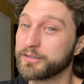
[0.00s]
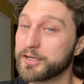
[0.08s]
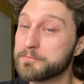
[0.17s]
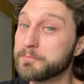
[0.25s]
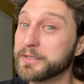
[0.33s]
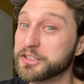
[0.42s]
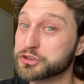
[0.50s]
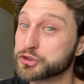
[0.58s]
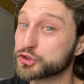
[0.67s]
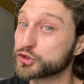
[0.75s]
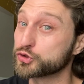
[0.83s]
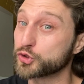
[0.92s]
I've been
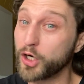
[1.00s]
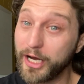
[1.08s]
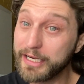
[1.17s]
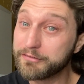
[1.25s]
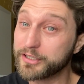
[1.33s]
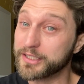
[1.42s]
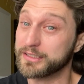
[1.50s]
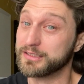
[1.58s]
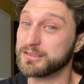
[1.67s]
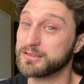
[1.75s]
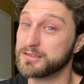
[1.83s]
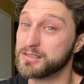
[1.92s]
striving
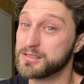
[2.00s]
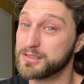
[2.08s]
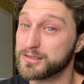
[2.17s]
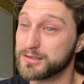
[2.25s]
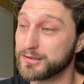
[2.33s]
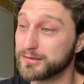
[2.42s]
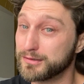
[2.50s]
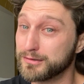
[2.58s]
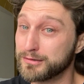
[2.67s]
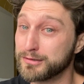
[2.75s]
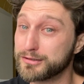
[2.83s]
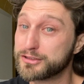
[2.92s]

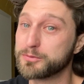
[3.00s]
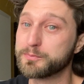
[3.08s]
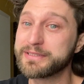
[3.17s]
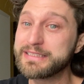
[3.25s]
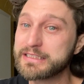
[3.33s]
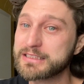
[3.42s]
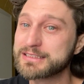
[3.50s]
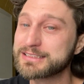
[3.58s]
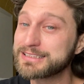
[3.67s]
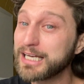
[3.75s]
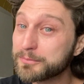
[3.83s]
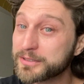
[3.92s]
to be
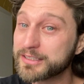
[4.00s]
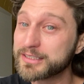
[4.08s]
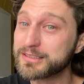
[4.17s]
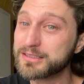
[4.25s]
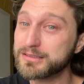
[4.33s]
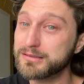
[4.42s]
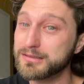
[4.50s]
accepted